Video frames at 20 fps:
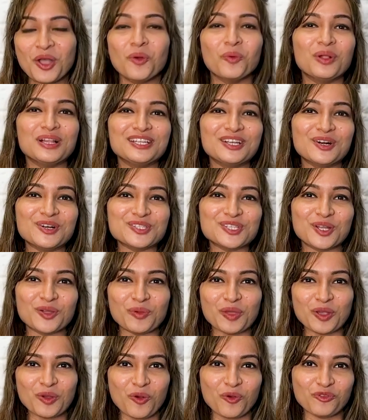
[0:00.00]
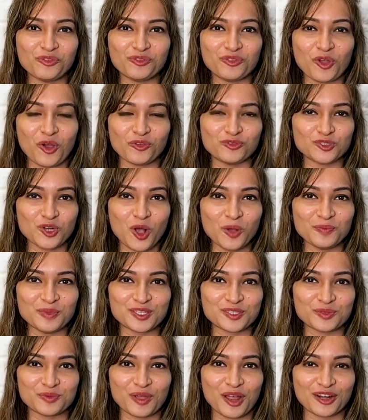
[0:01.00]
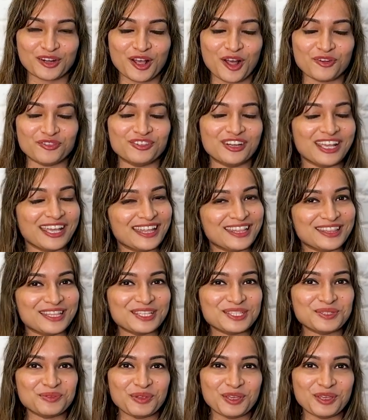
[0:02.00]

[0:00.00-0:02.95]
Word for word: Well, here's a quick overview of topics we are covering in this